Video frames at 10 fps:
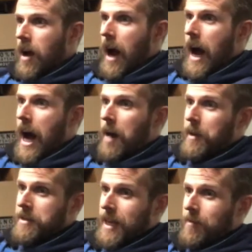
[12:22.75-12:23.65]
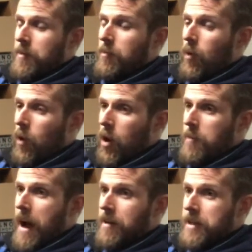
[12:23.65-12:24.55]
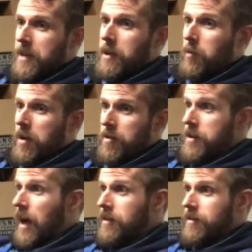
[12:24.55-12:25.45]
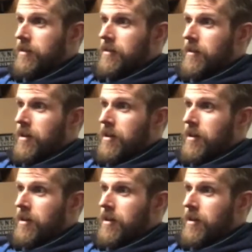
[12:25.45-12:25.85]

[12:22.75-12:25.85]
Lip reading: It seemed more about dealing with the dust.